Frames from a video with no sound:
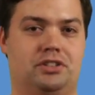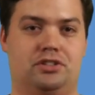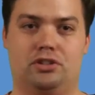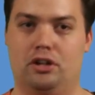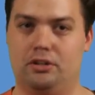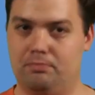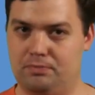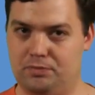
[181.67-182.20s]
It's
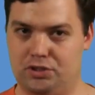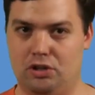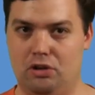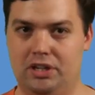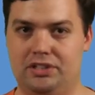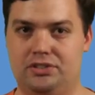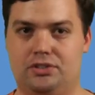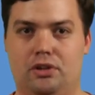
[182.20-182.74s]
not
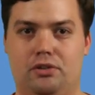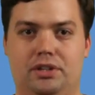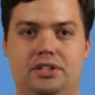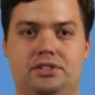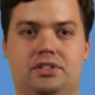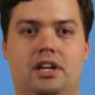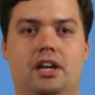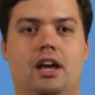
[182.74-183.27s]
solely
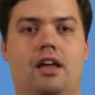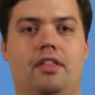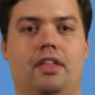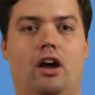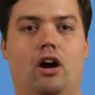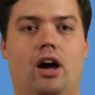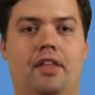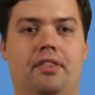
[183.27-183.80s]
Sony's.
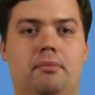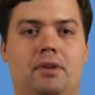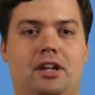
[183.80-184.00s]
There are other